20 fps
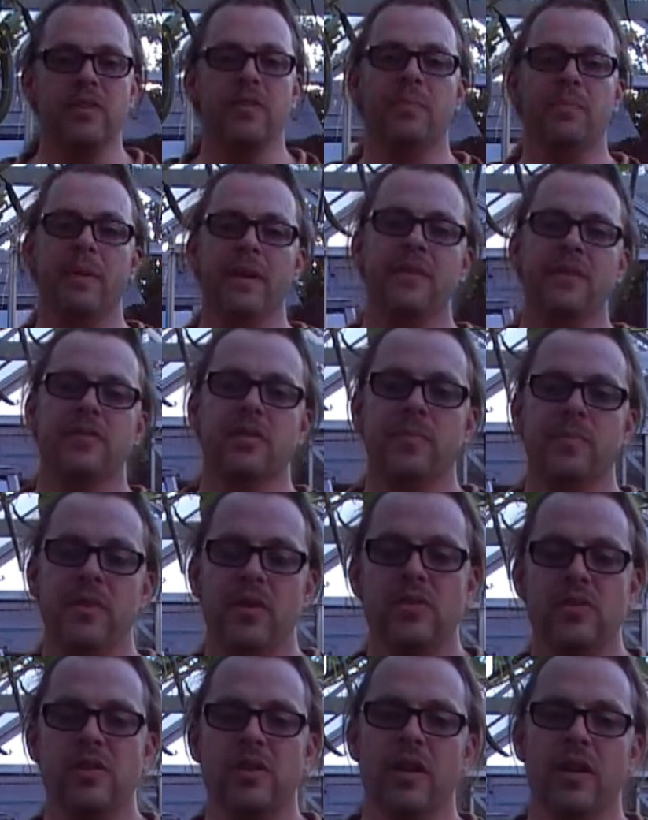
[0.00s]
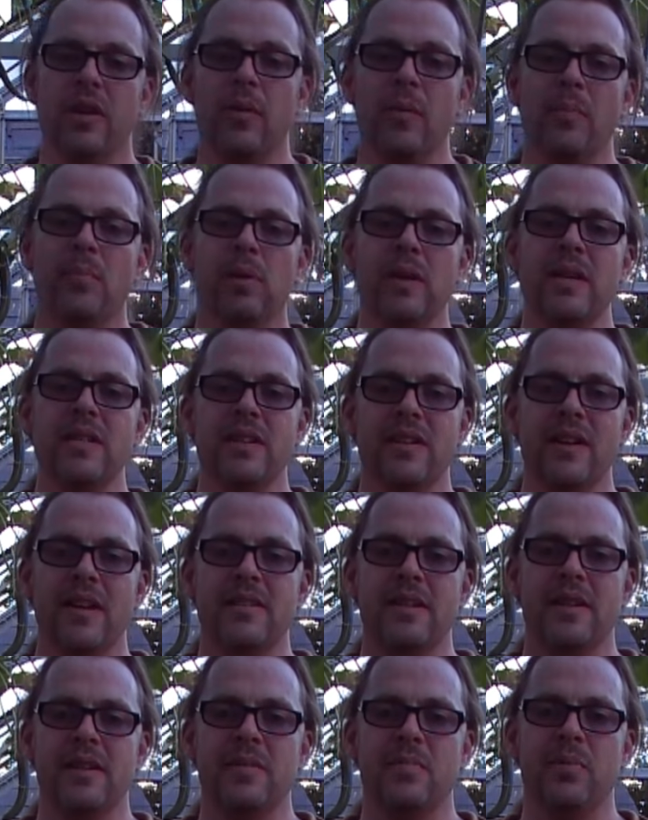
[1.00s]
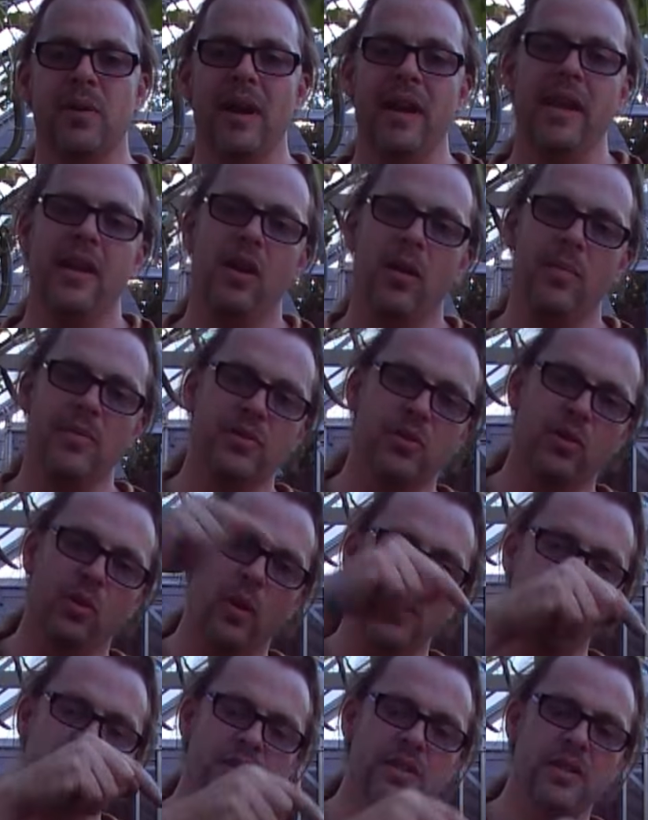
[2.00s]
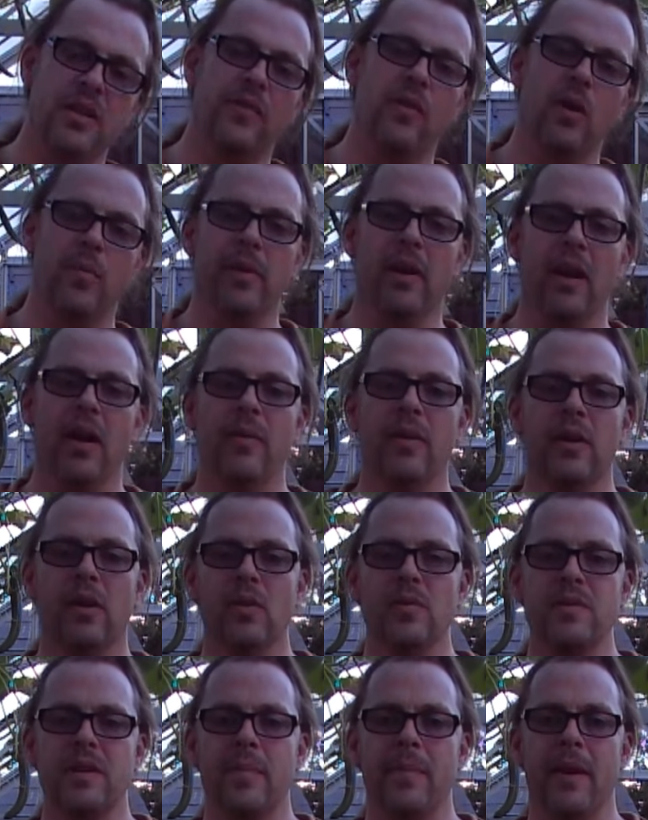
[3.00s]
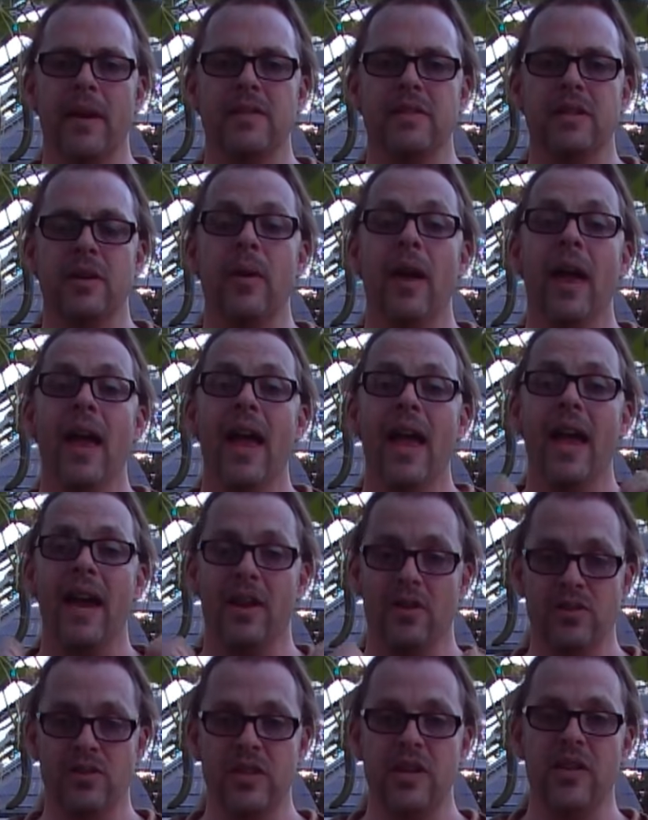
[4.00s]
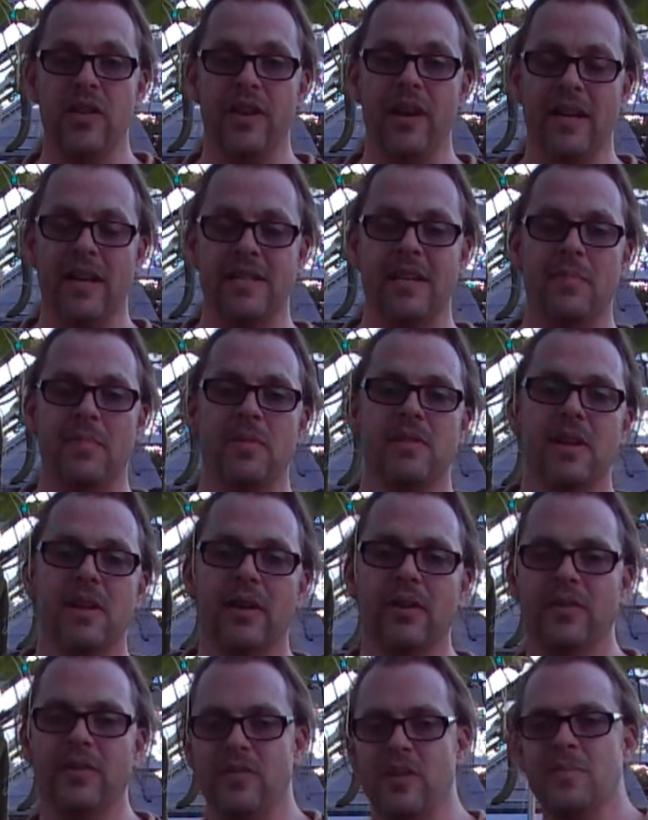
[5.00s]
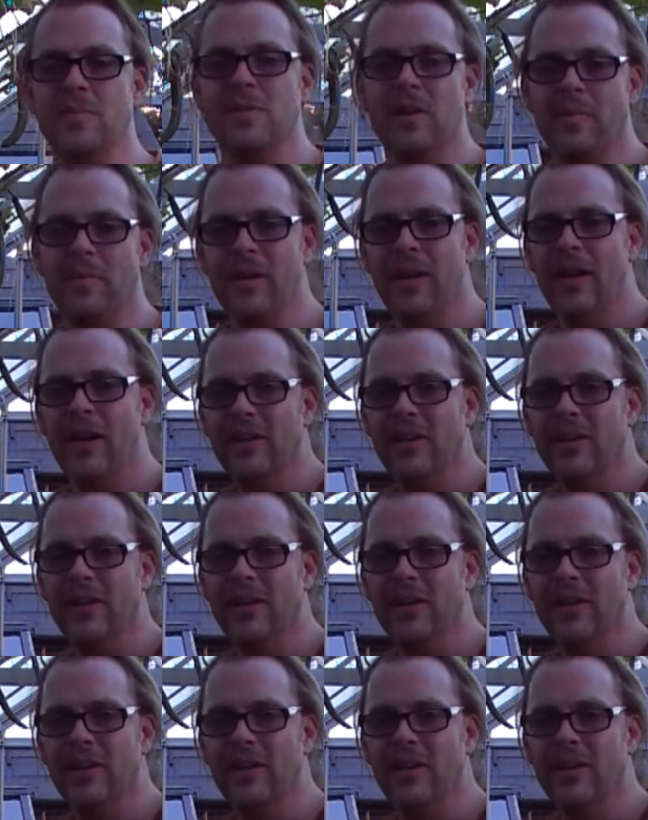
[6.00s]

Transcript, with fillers: it's been of some use to you. And please don't hesitate to put any comments or questions that you've got below and I'll always get back to you. And I'll see you on the next episode of Jim's Allotment